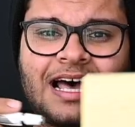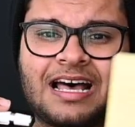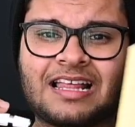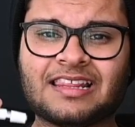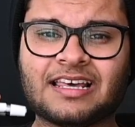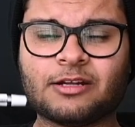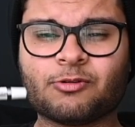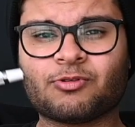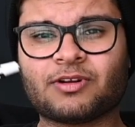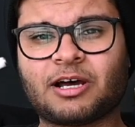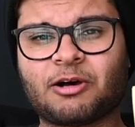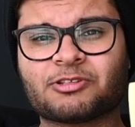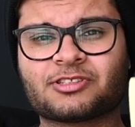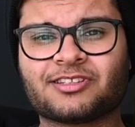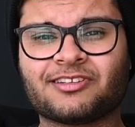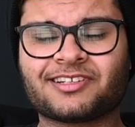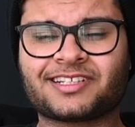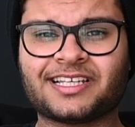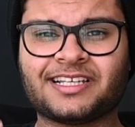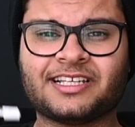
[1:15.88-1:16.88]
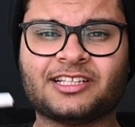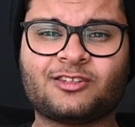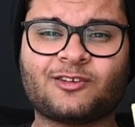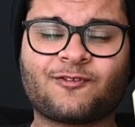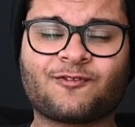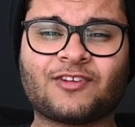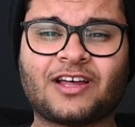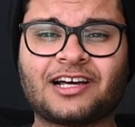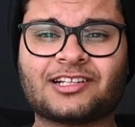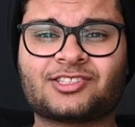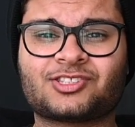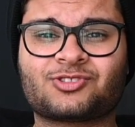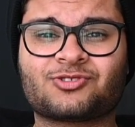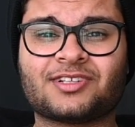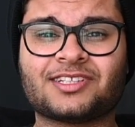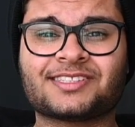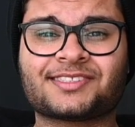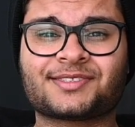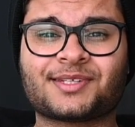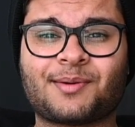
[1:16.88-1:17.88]
And then when I was looking into flights
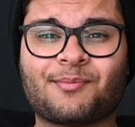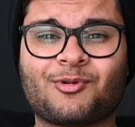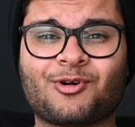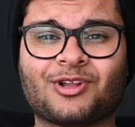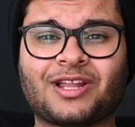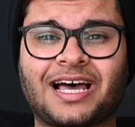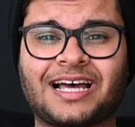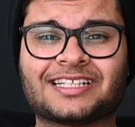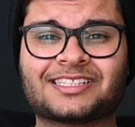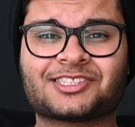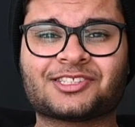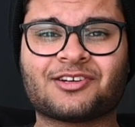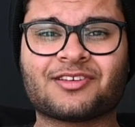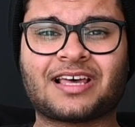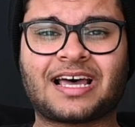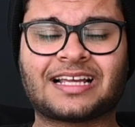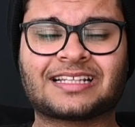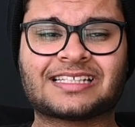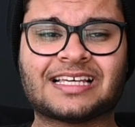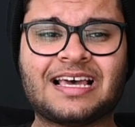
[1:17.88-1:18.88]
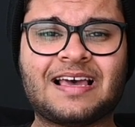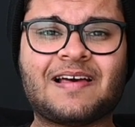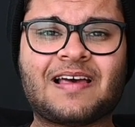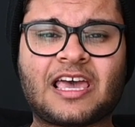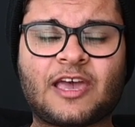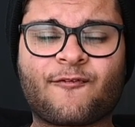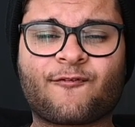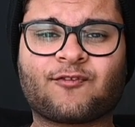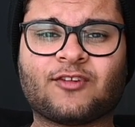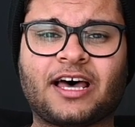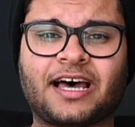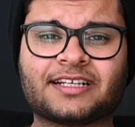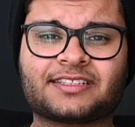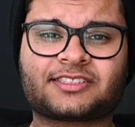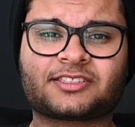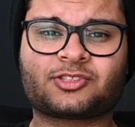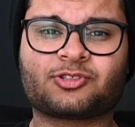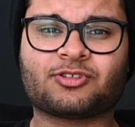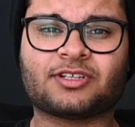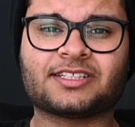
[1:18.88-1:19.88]
to Istanbul, I saw that a flight
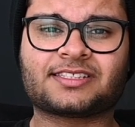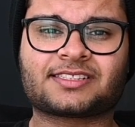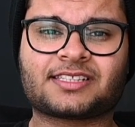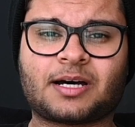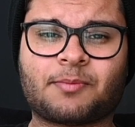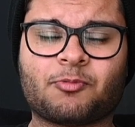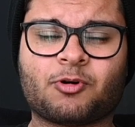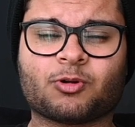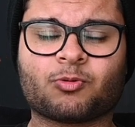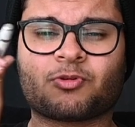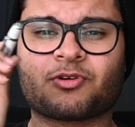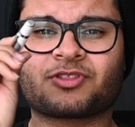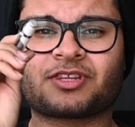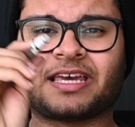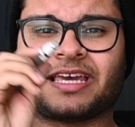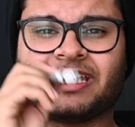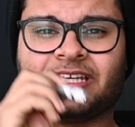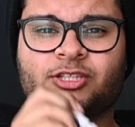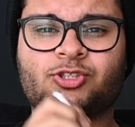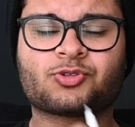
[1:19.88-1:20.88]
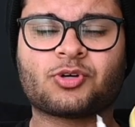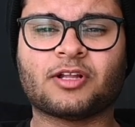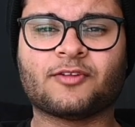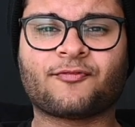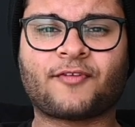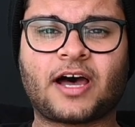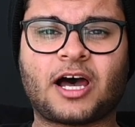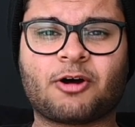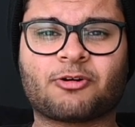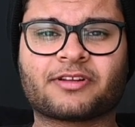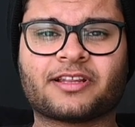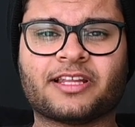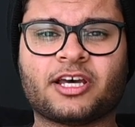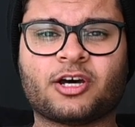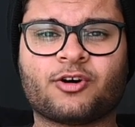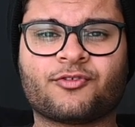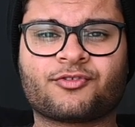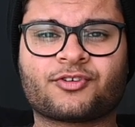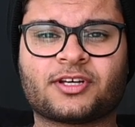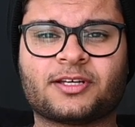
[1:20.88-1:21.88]
to Istanbul with a 12-hour
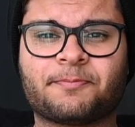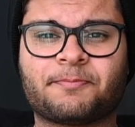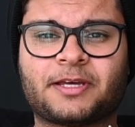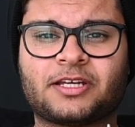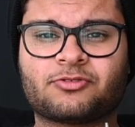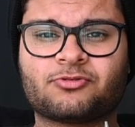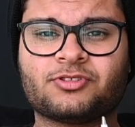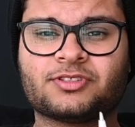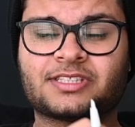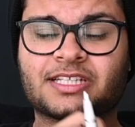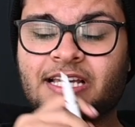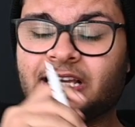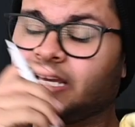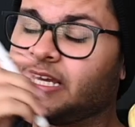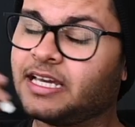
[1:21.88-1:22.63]
layover in Beirut